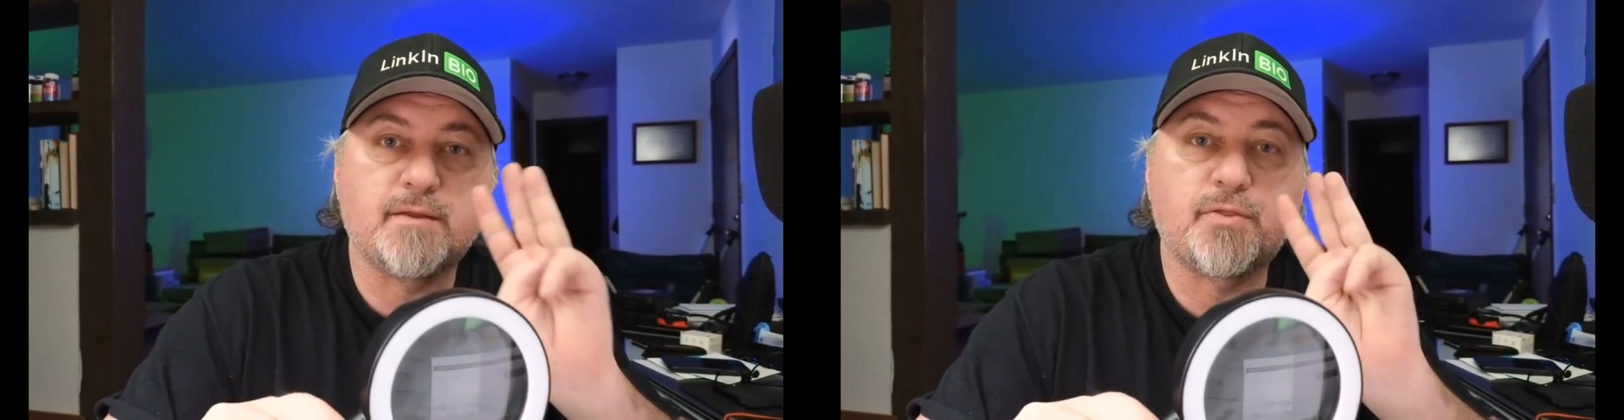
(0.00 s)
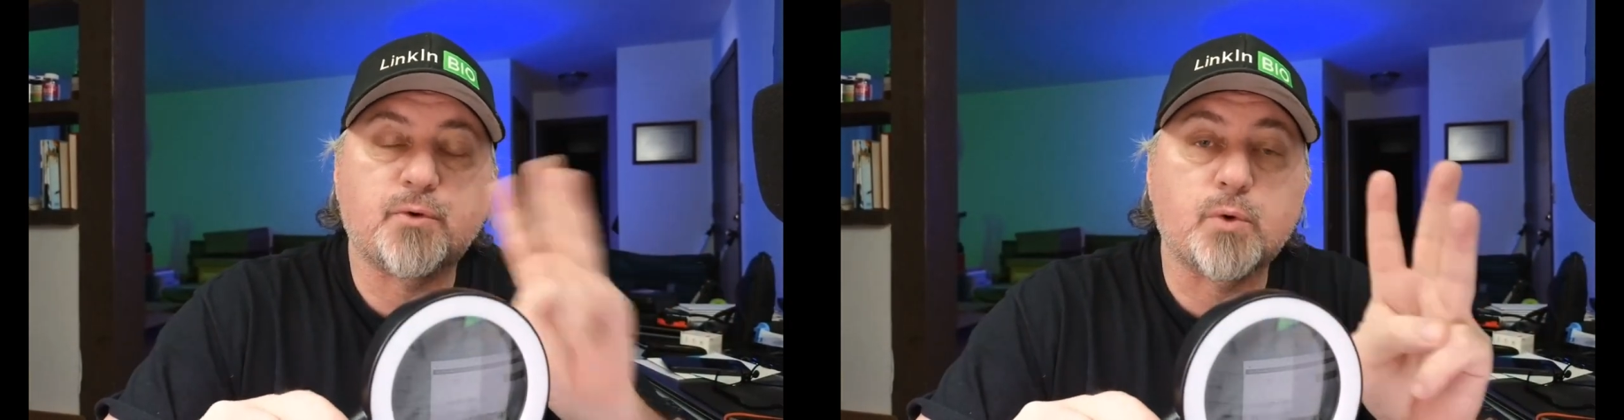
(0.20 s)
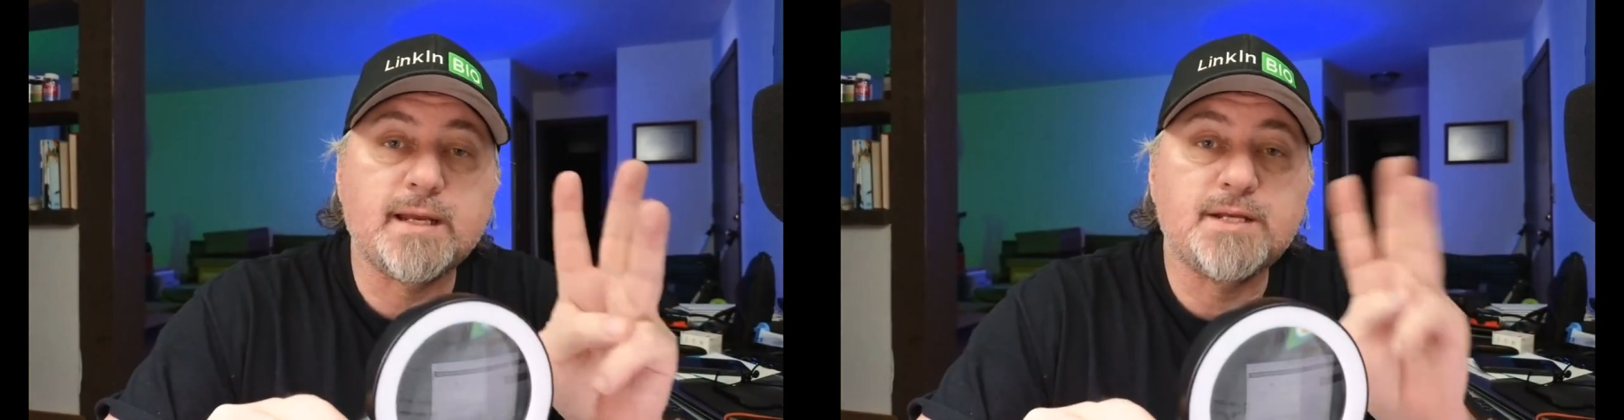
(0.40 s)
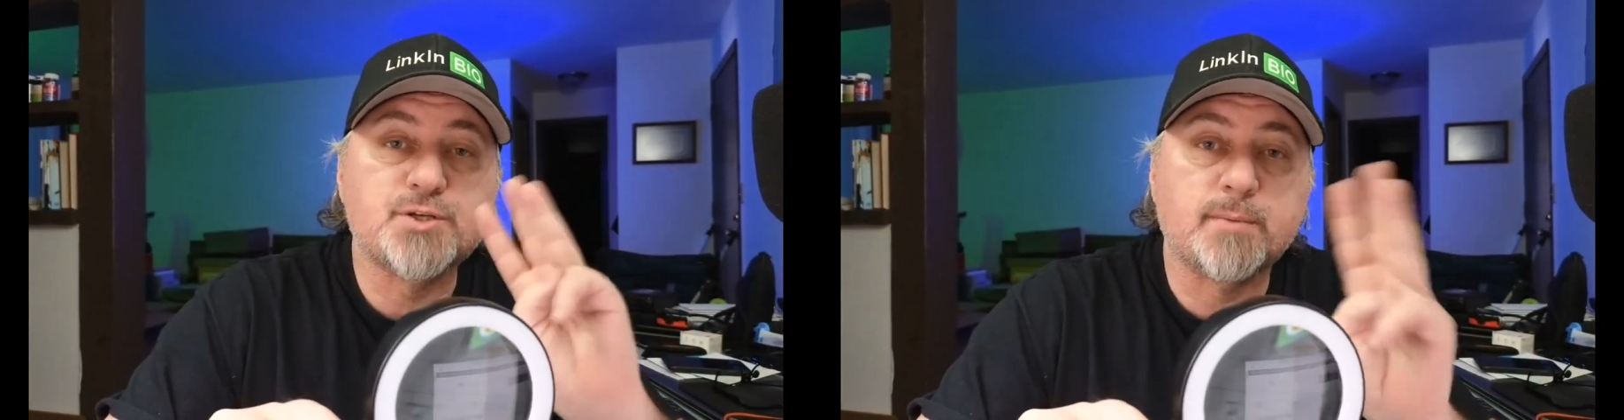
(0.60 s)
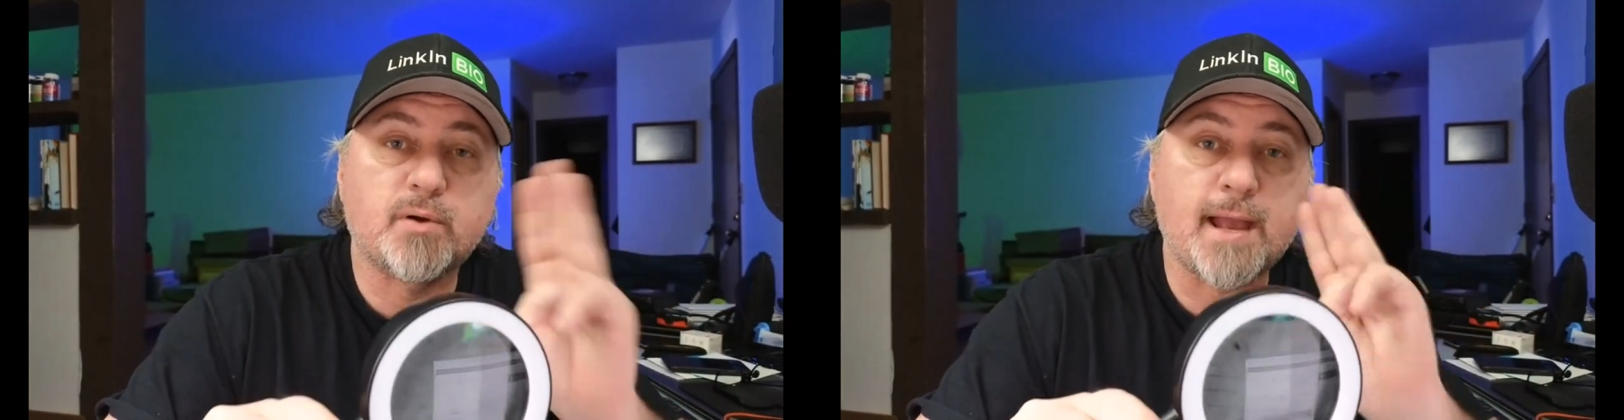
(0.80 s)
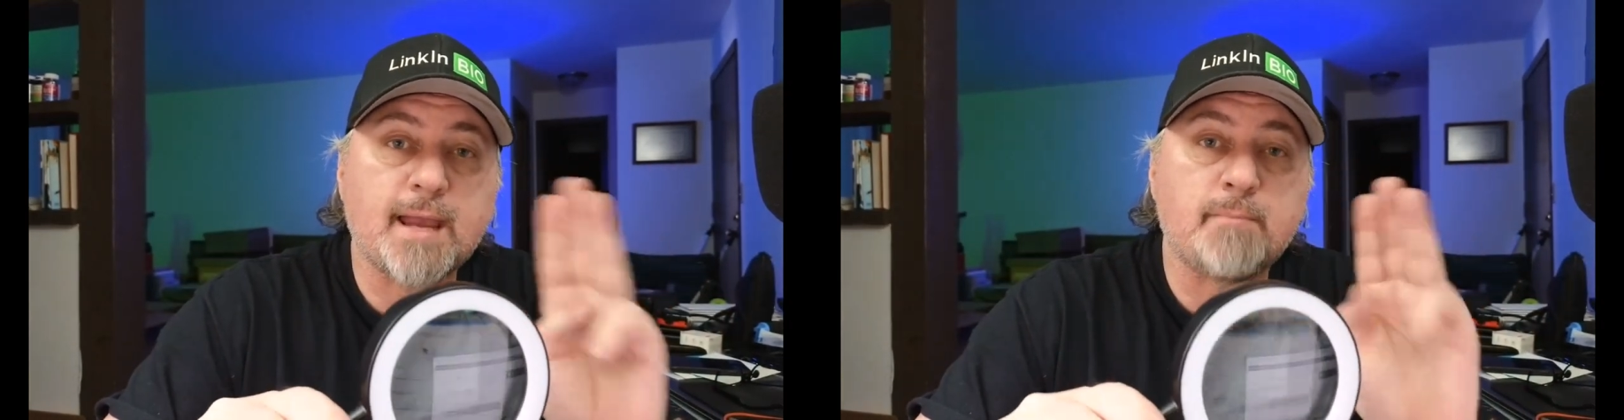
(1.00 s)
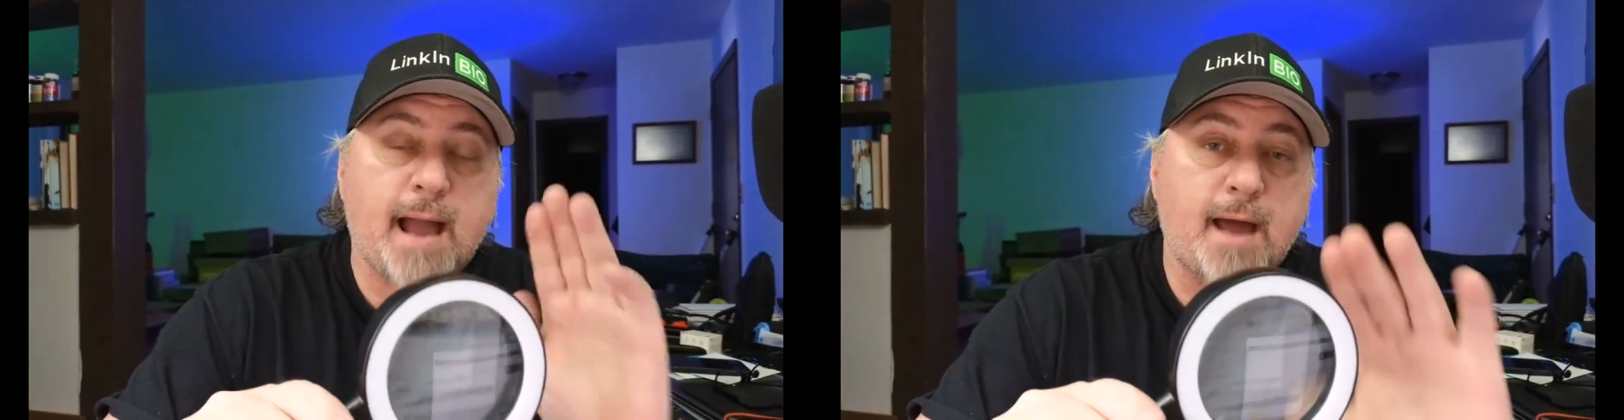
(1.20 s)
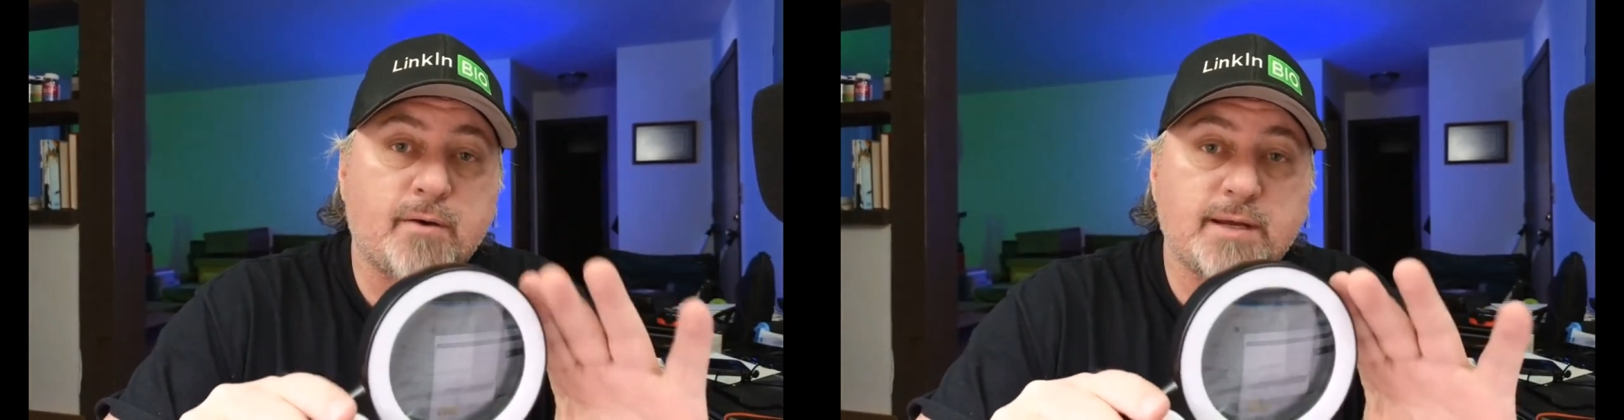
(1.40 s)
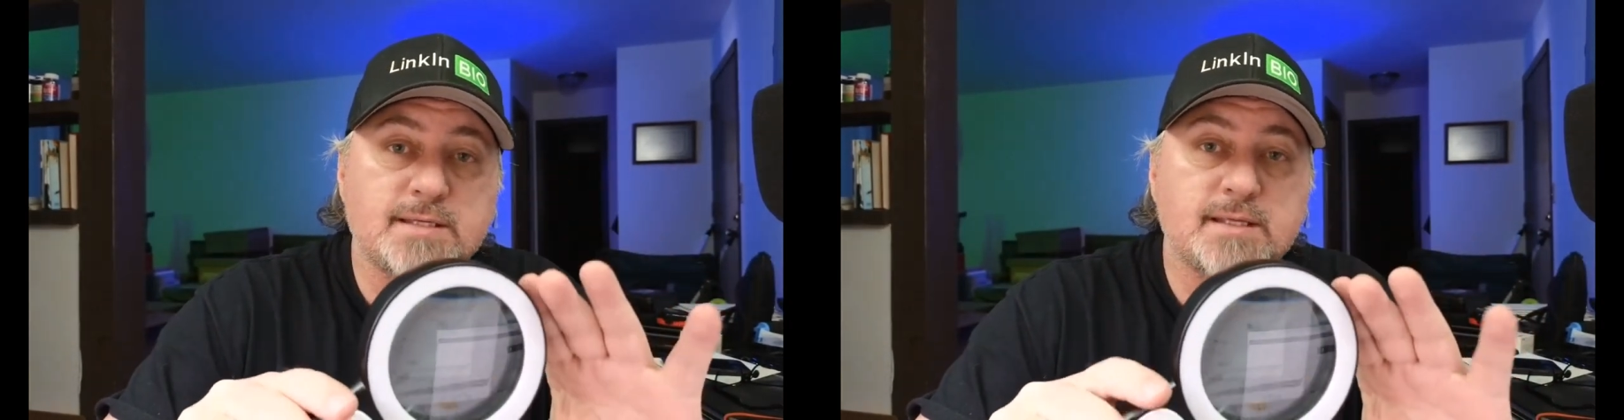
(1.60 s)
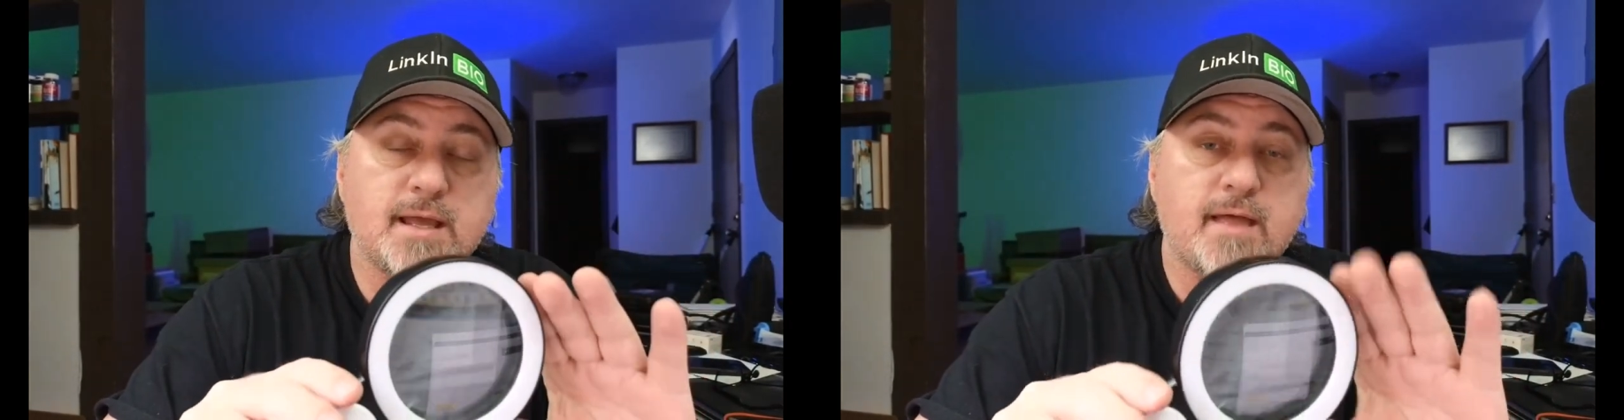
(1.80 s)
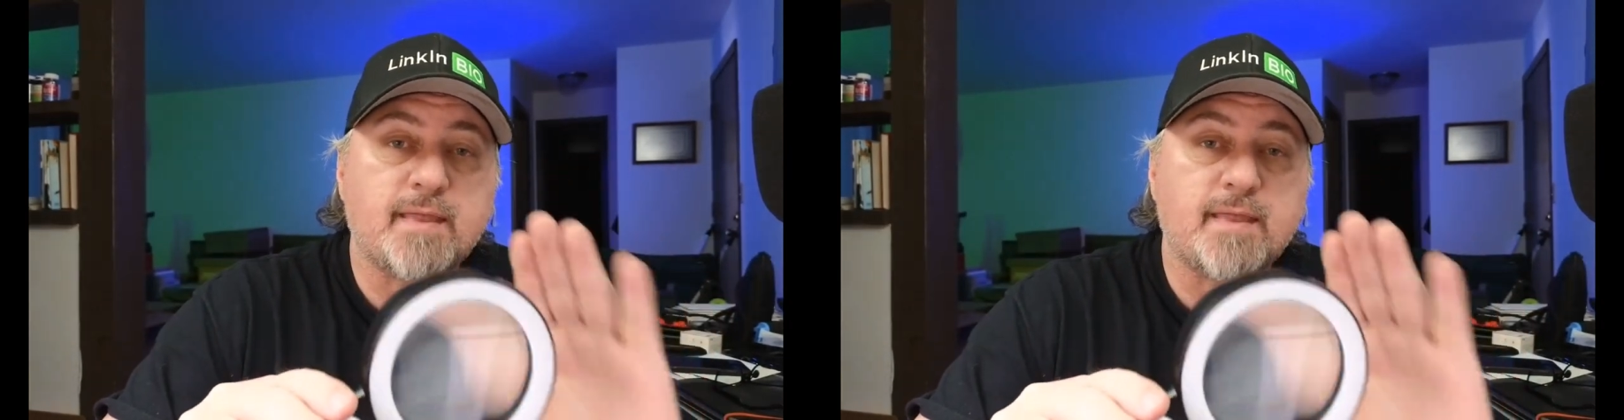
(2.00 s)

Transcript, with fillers: three AAA batteries